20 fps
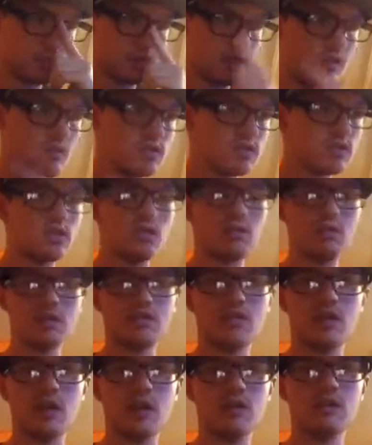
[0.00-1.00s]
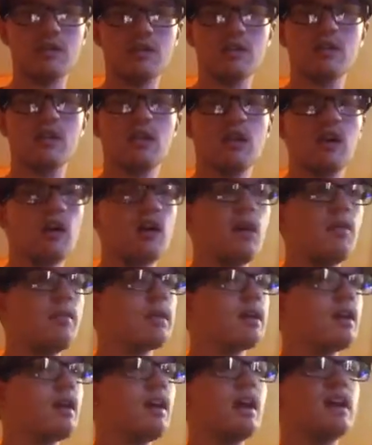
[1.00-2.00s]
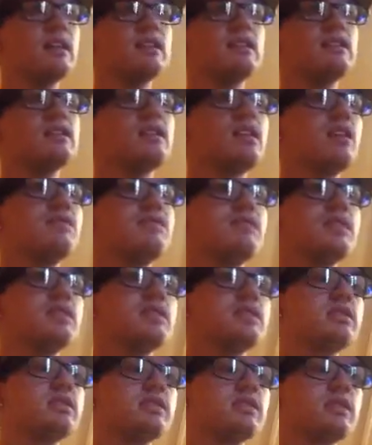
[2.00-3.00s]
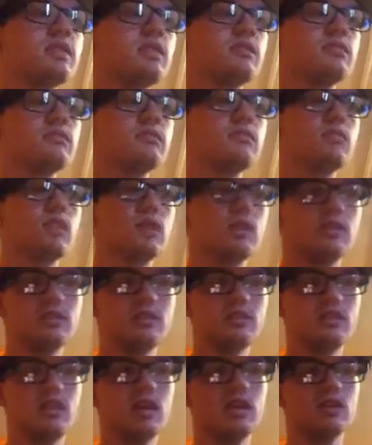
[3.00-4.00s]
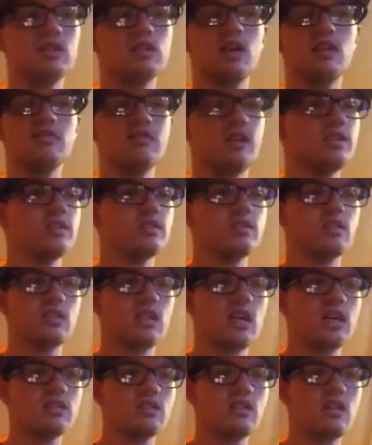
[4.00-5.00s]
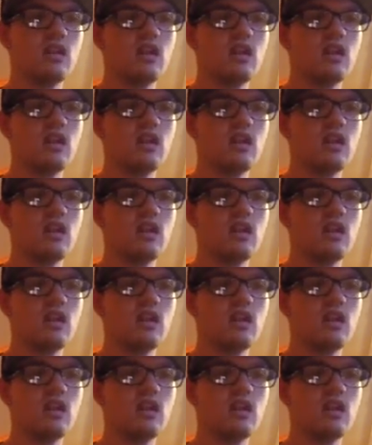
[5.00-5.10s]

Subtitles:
It was so much fun. Oh my god, I loved it so much. I love Legends a lot.